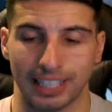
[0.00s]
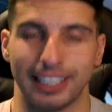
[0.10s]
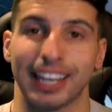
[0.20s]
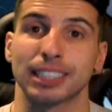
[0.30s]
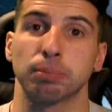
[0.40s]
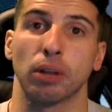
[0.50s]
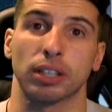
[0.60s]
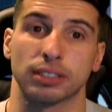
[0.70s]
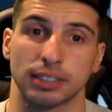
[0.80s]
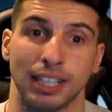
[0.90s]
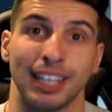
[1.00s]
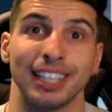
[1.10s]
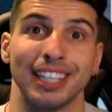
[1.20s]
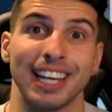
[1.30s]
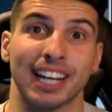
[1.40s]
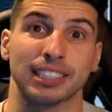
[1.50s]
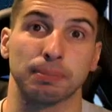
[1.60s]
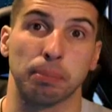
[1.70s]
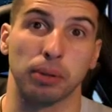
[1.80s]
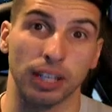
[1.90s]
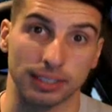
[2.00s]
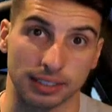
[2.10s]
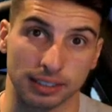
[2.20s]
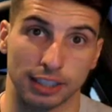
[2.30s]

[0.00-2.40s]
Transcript: EX Plus, EX Plus